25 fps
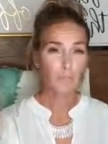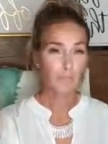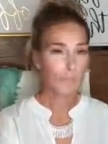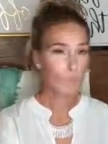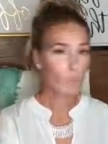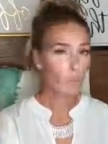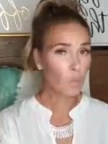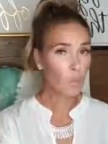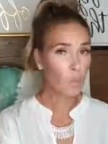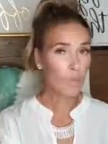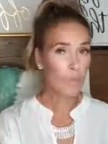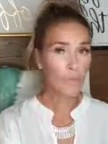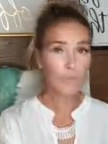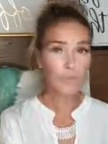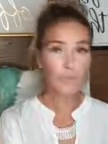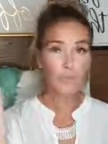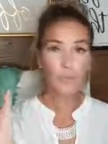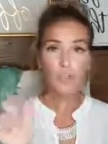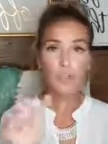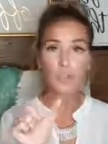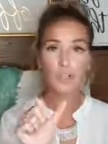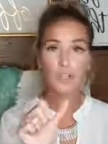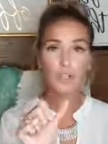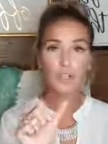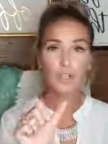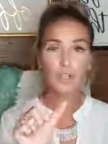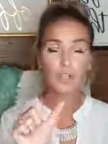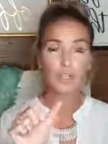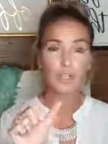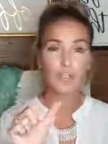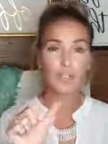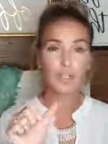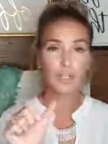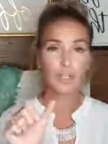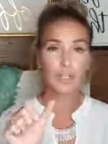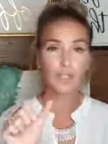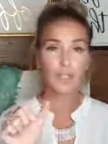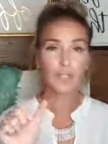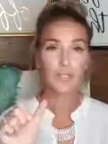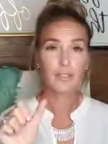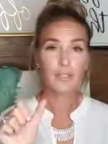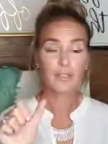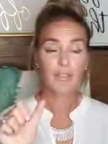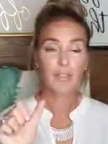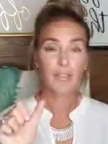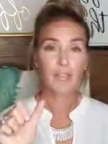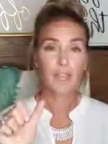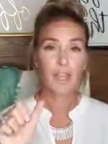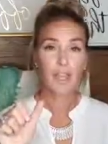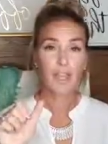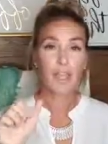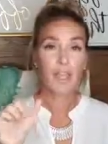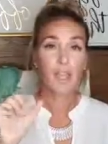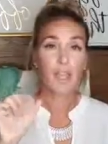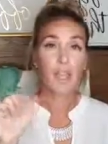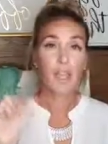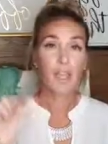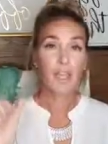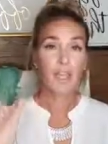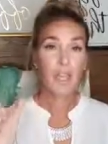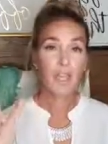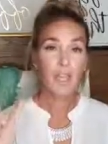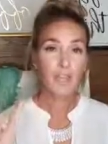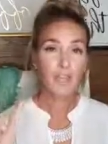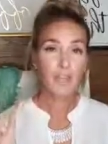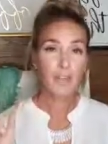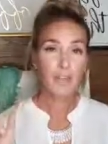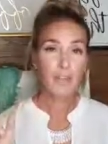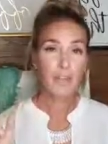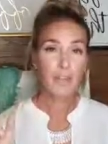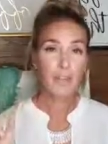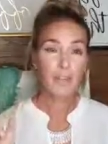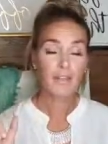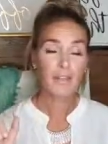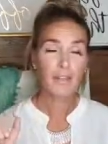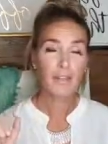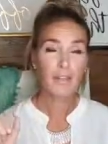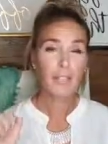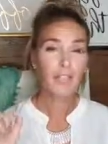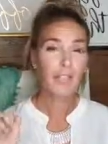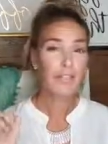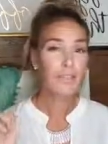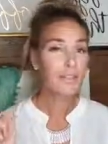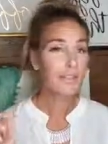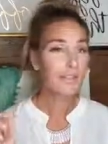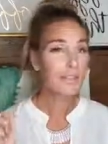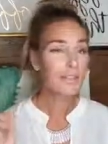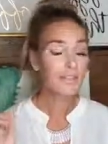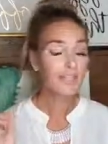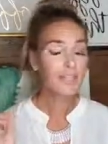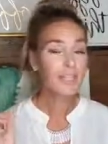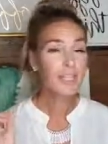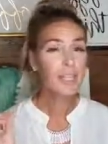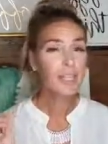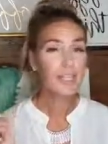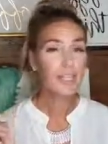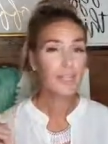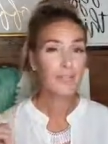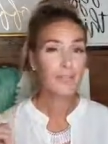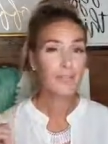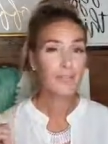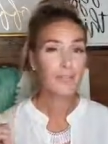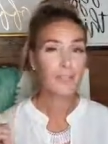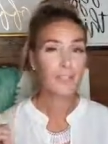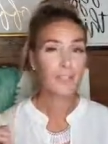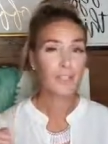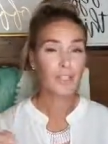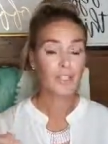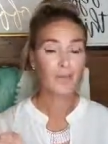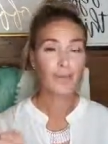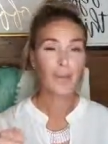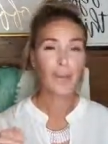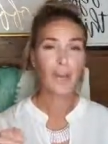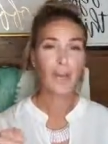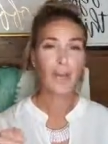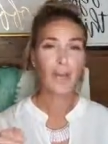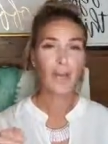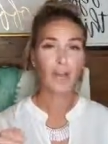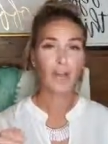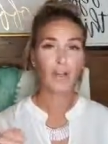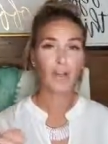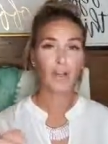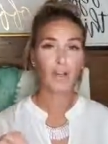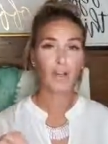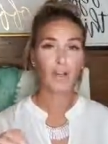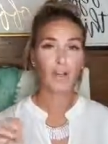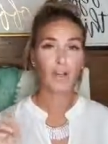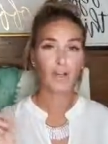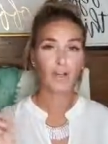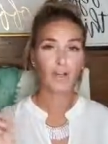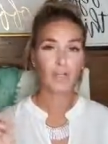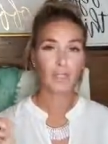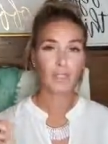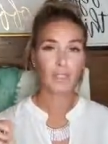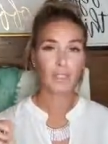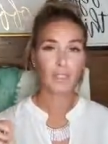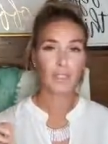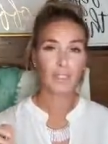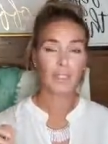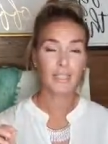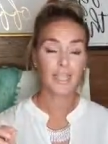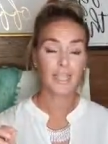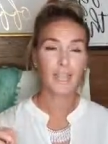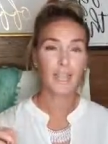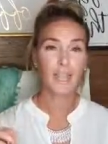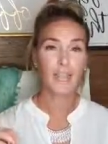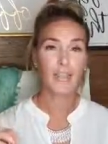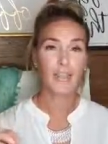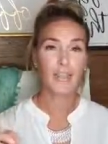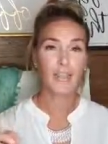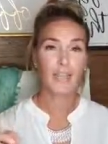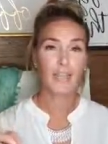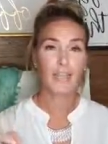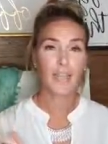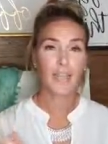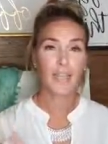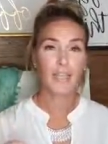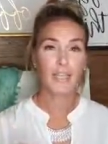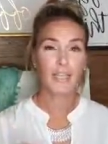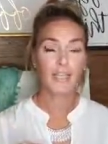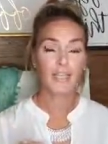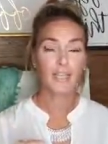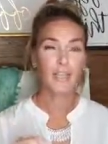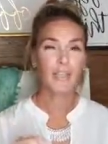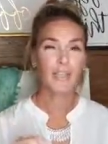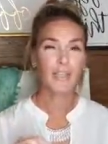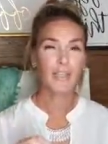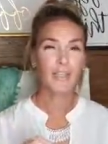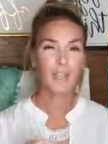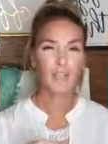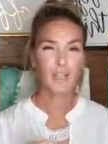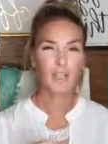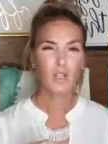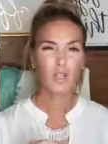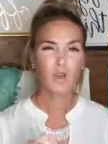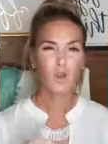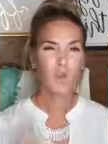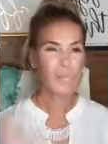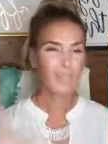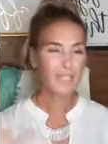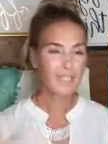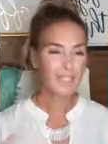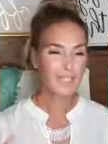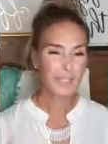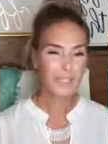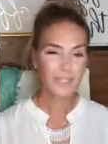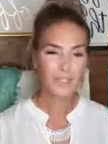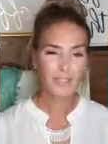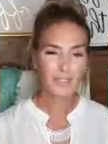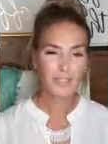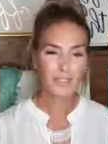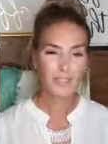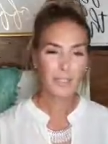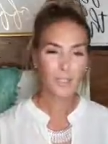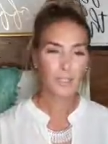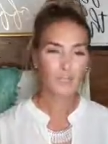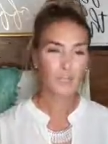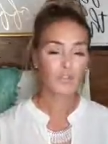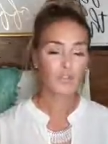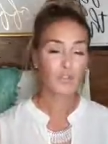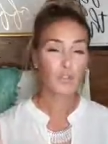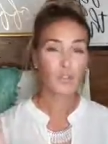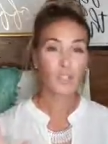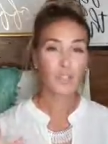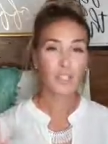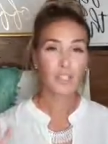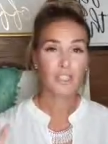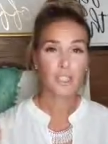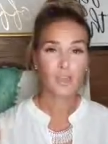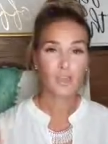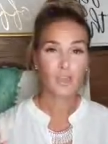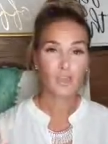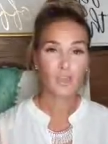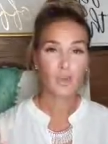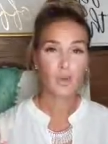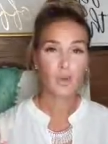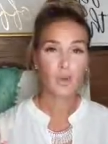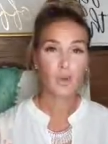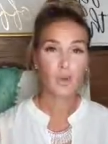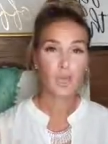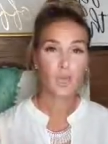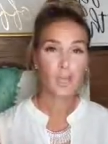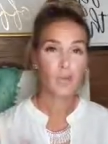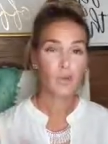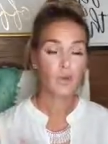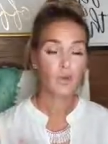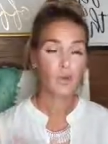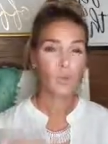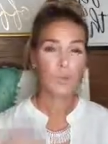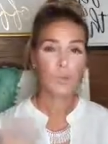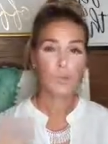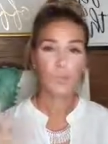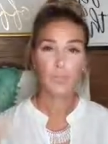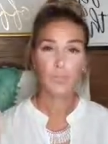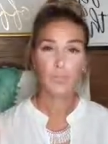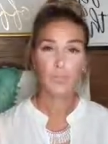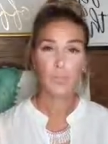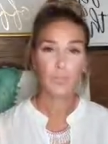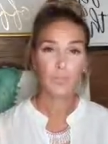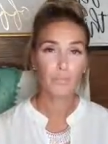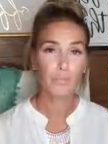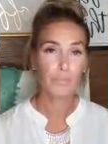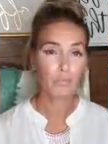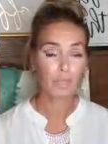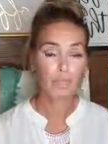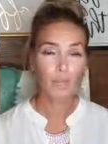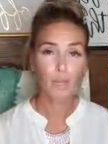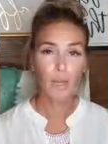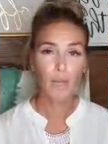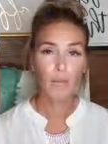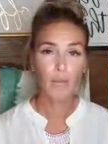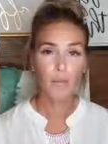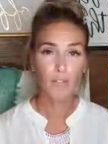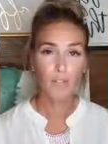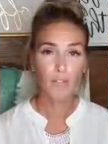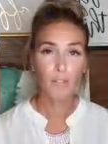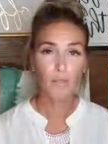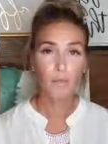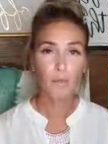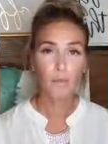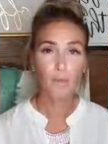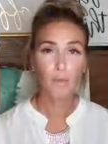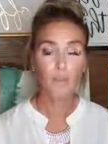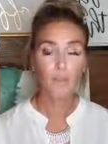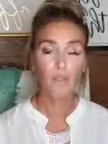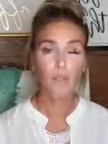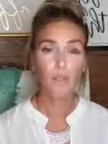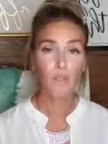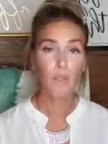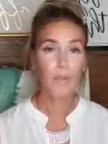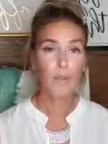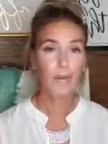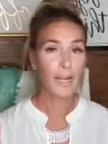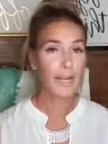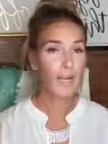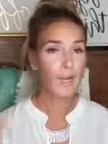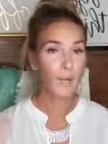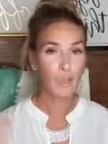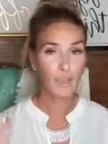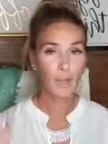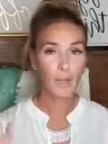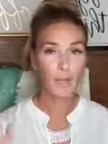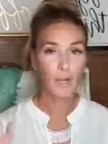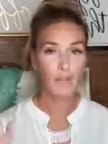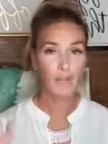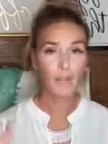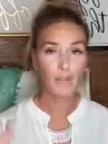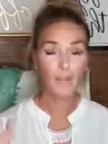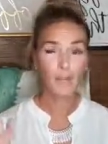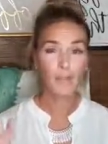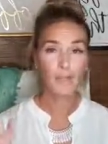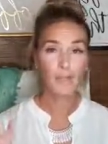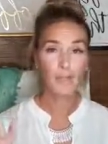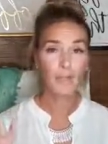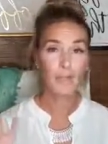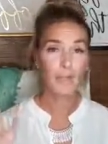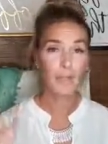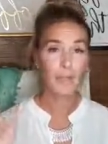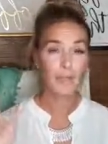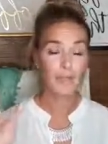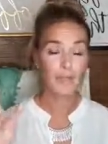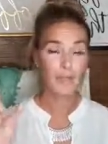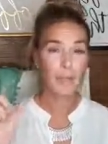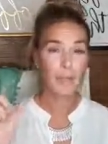when you first start your sentence, and then even if you have a lot to say, and even if it goes against like the traditional way you were taught in school to write a paragraph, if it's a